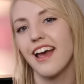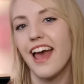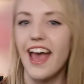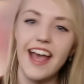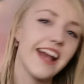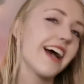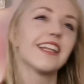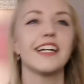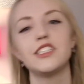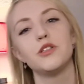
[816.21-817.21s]
hey, I
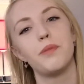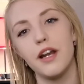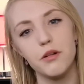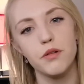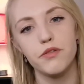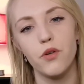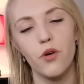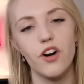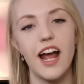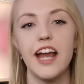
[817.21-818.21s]
liked you better
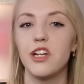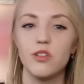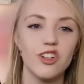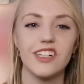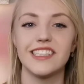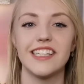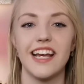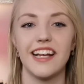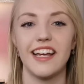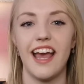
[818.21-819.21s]
before and you look
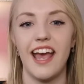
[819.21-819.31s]
sick